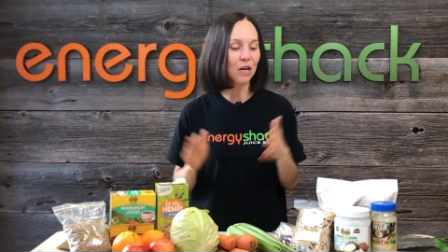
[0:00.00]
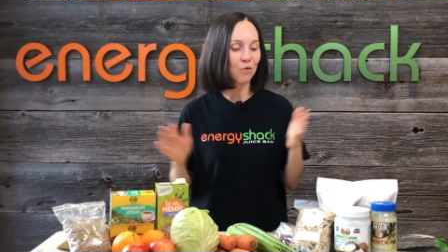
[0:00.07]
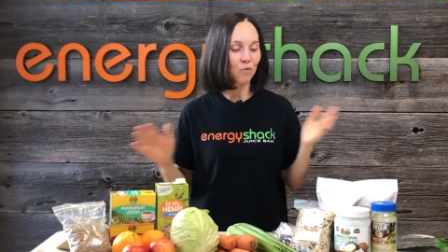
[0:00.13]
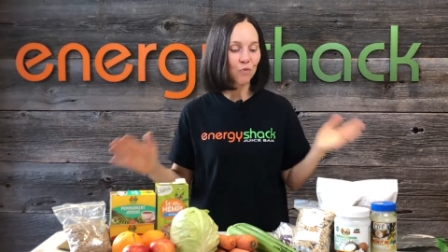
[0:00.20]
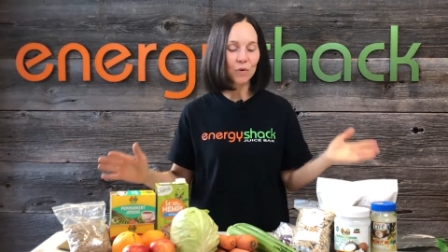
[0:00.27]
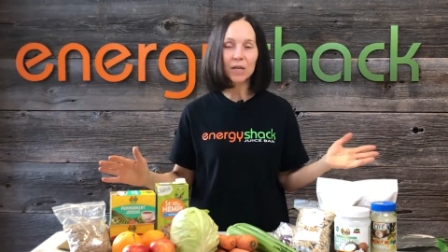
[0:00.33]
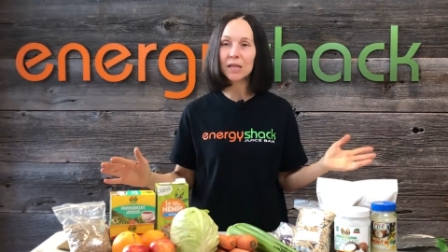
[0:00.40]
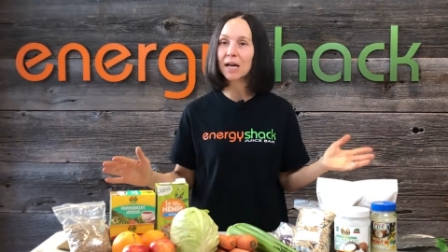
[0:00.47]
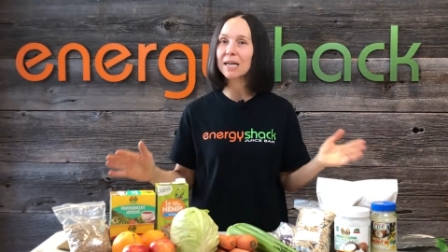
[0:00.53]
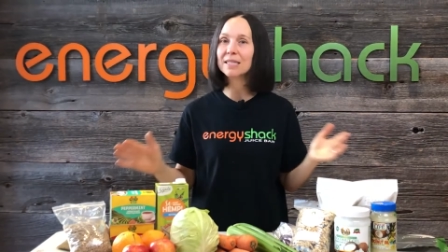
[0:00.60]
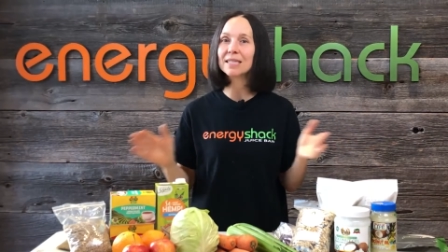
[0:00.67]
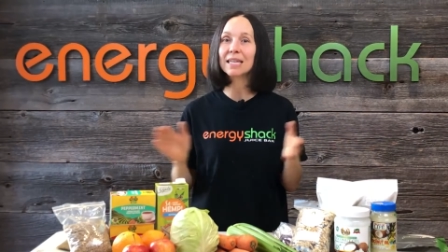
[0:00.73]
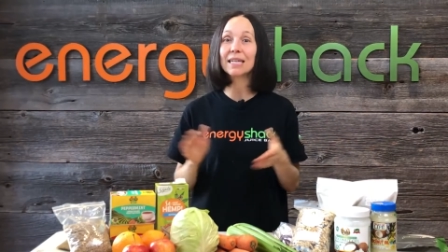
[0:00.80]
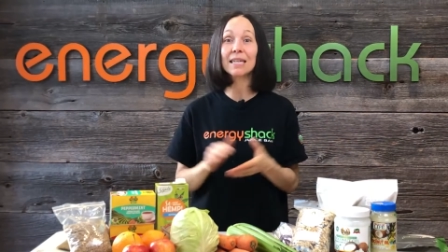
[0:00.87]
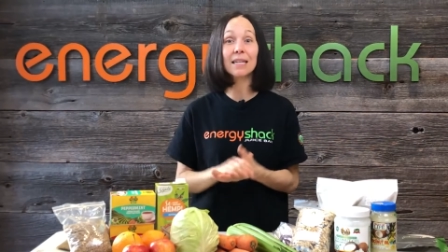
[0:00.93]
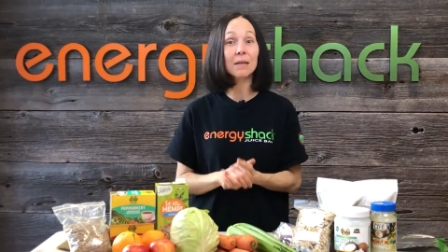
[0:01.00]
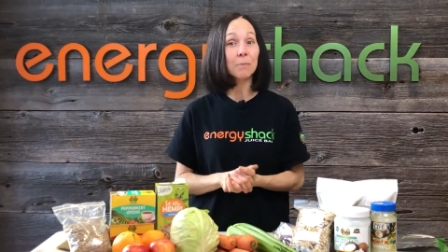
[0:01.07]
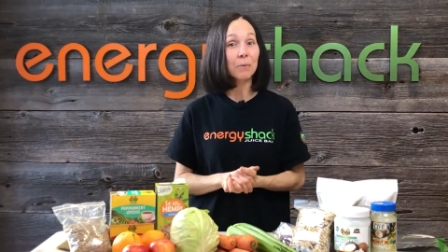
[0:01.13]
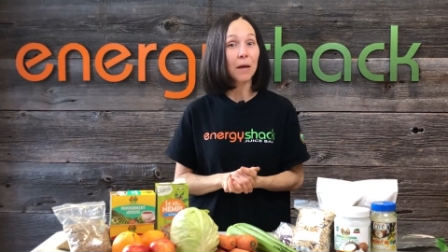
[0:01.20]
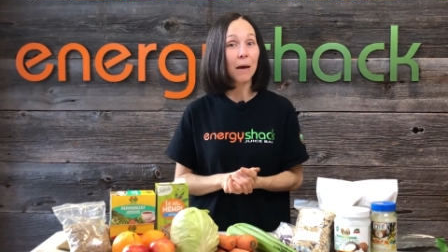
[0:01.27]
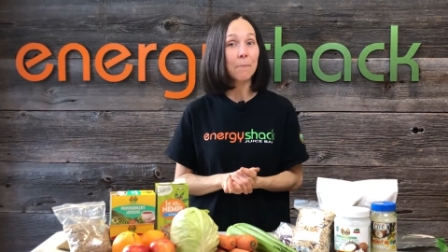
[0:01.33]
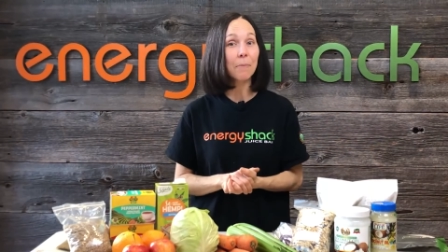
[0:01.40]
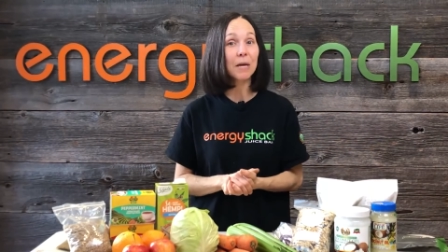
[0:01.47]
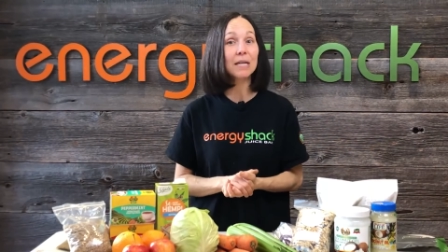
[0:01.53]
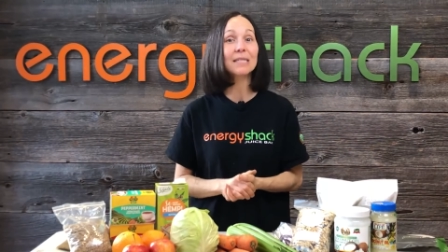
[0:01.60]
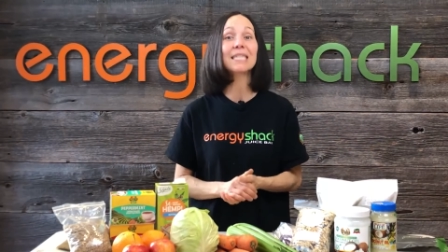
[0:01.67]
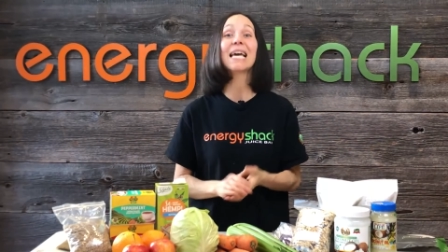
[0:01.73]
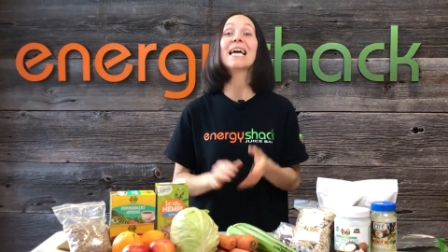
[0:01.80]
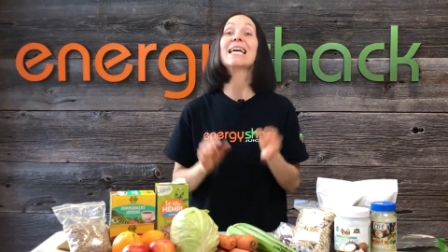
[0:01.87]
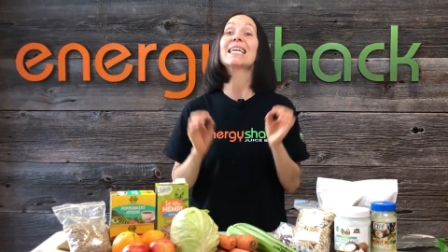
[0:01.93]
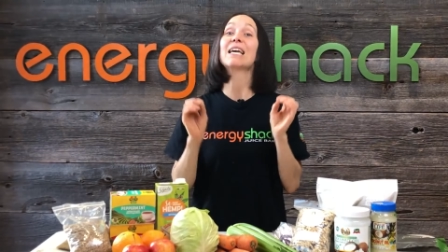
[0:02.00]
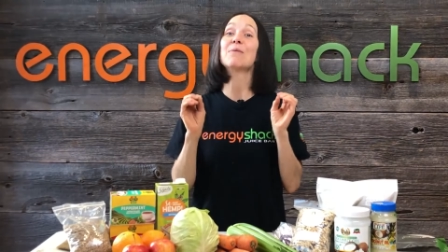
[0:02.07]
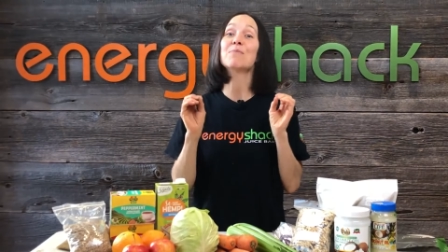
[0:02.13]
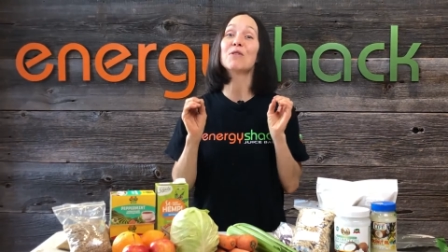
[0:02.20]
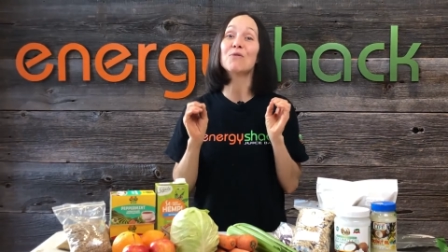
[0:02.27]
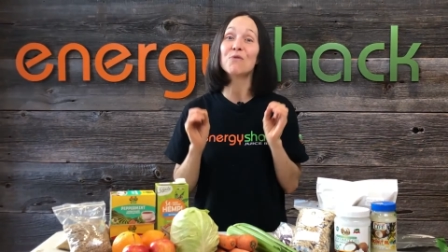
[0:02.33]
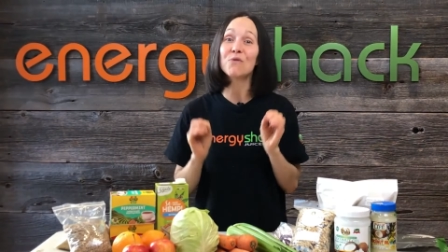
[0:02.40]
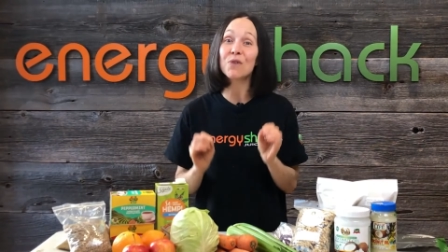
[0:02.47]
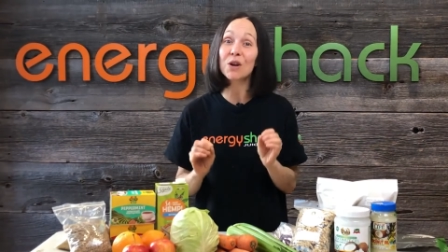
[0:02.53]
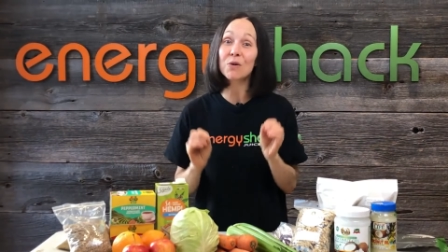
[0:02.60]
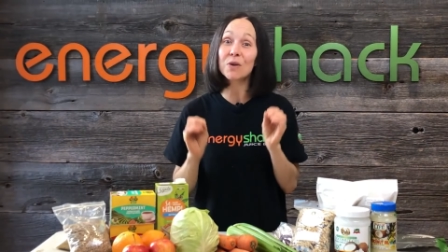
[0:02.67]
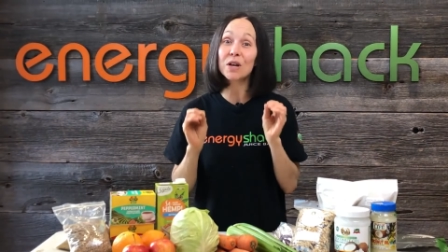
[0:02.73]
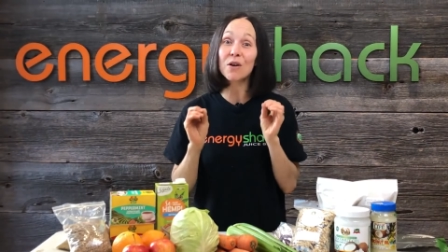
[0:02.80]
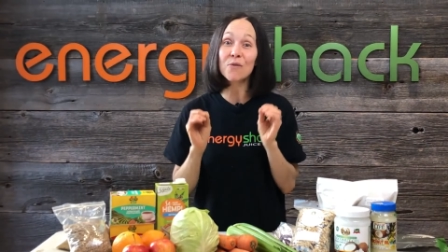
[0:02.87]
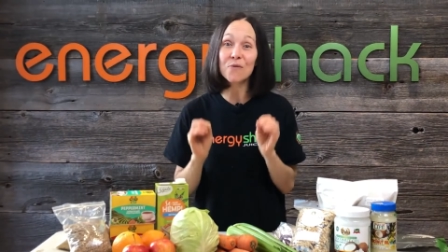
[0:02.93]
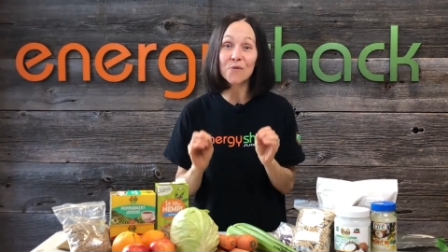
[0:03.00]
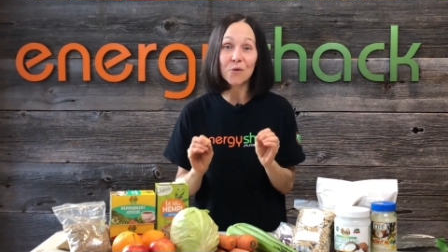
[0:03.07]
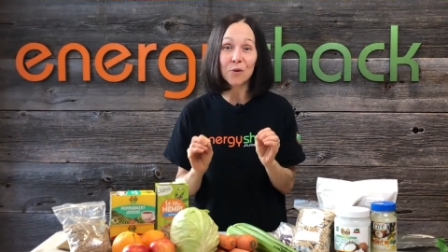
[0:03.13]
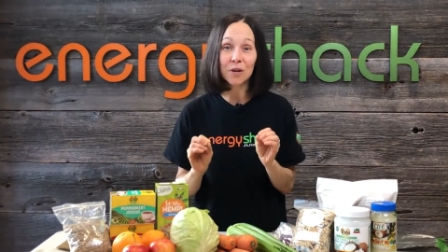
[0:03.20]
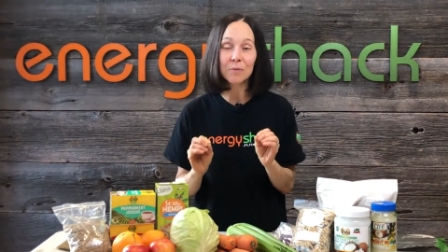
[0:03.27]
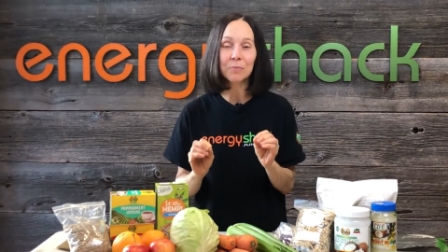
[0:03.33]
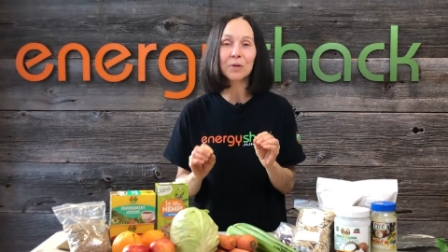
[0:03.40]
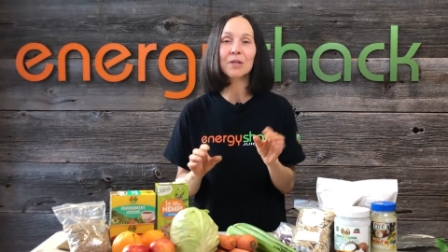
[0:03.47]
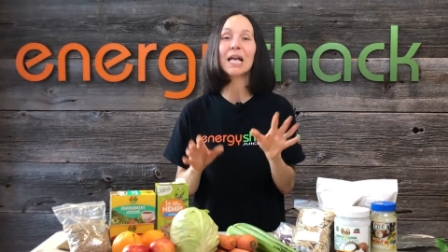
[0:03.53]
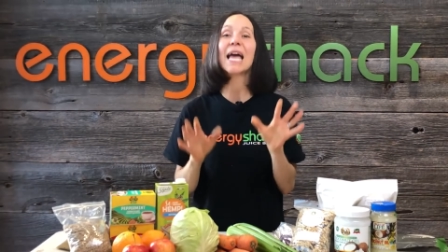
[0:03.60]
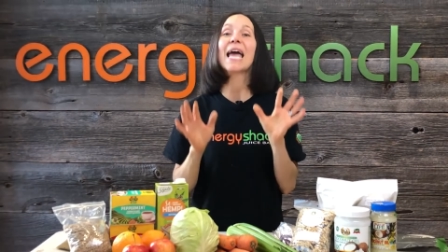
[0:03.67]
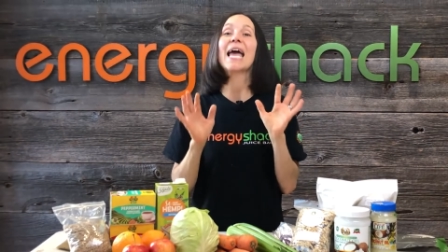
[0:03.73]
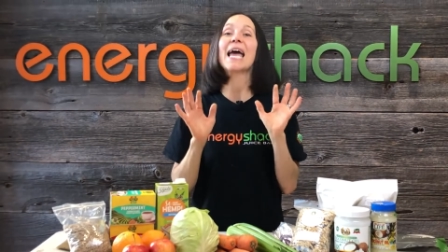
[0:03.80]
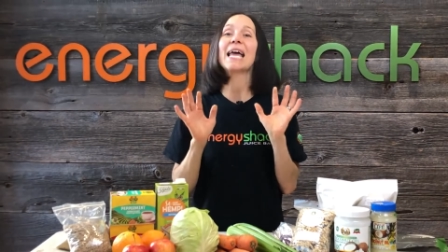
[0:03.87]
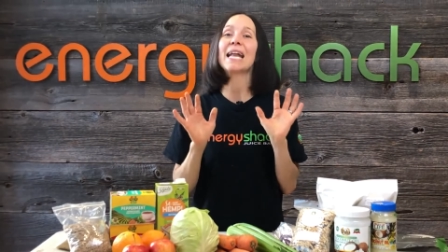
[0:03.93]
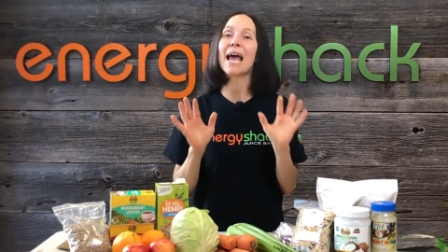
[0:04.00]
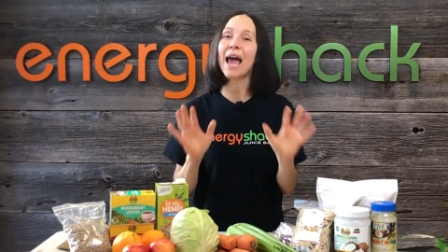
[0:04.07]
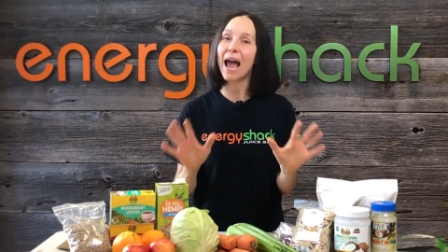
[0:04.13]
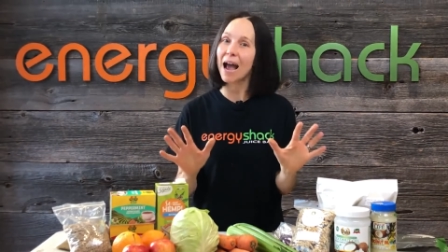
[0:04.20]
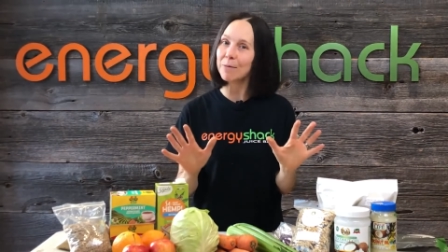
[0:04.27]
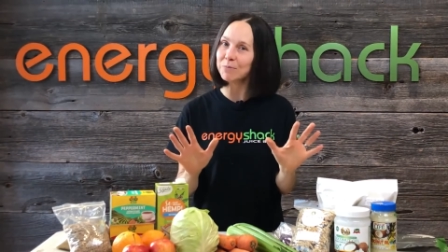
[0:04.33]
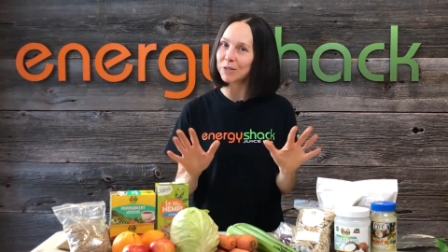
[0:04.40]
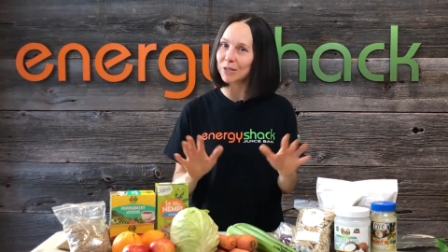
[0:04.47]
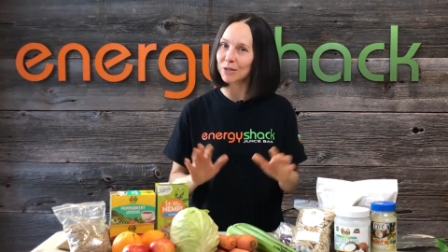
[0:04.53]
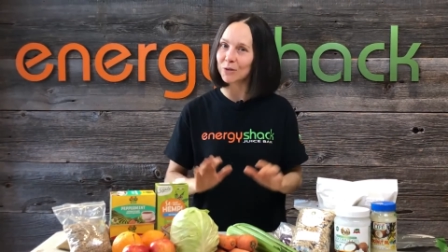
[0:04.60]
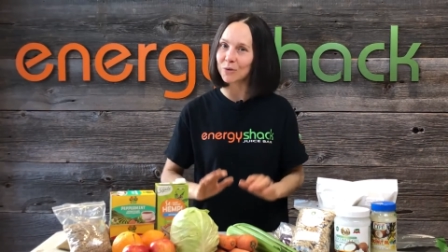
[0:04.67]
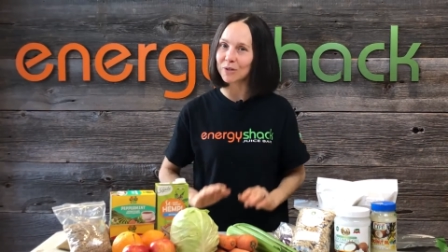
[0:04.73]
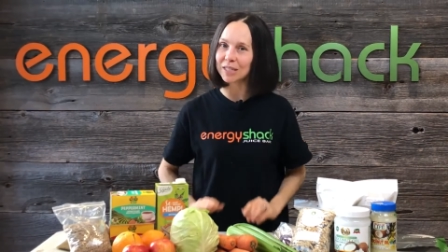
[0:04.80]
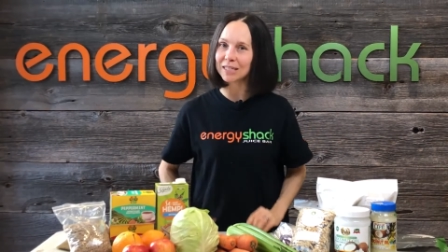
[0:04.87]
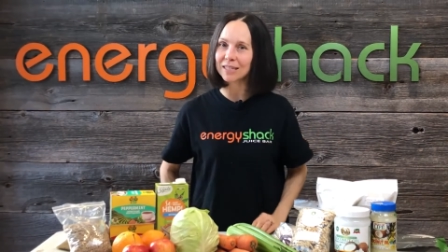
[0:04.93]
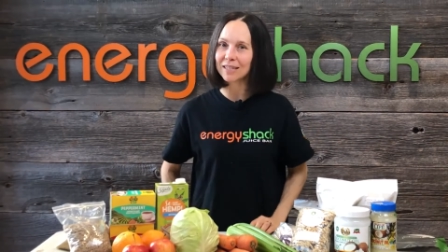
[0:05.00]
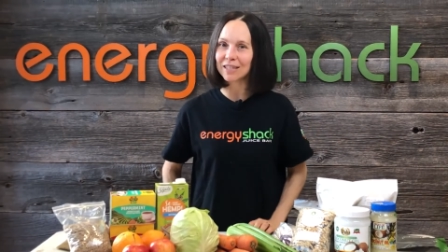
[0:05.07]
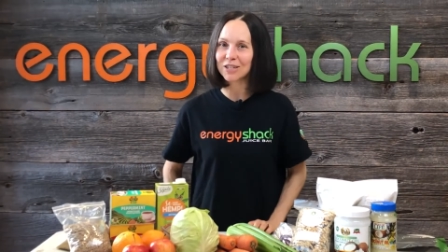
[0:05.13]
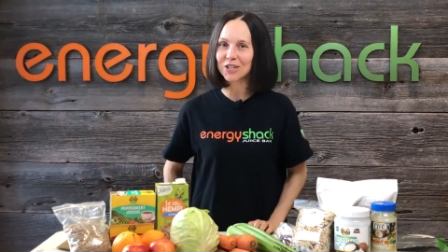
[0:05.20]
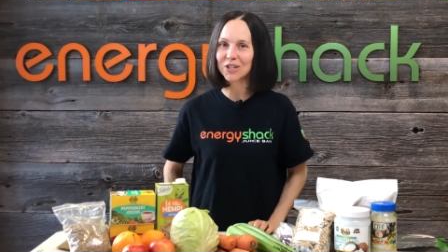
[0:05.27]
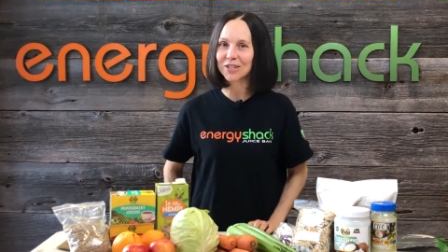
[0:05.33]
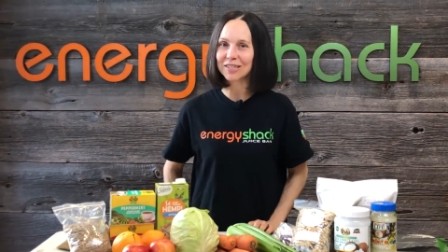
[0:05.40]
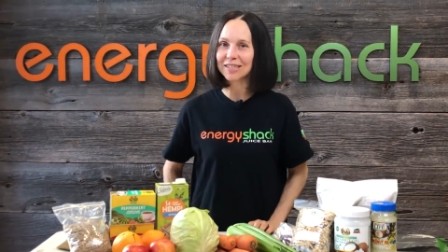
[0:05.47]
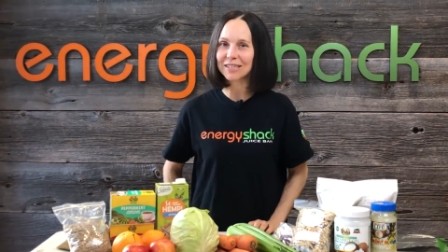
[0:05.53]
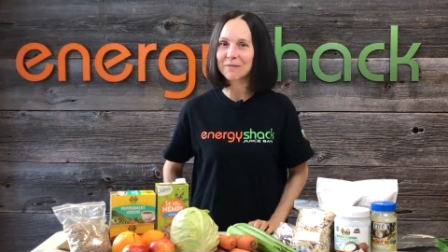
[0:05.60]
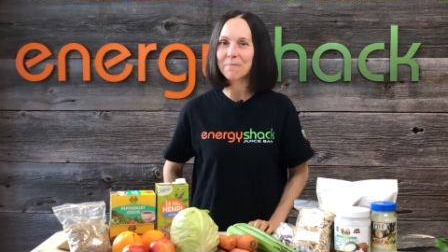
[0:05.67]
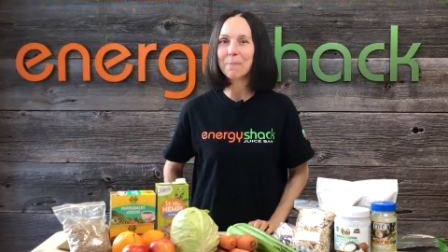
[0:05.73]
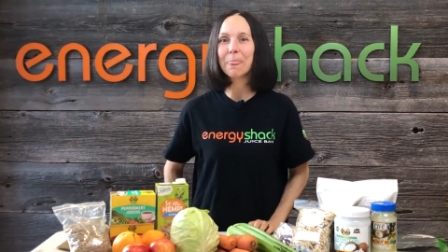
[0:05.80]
and realize that eating plant-based can be very affordable and absolutely delicious.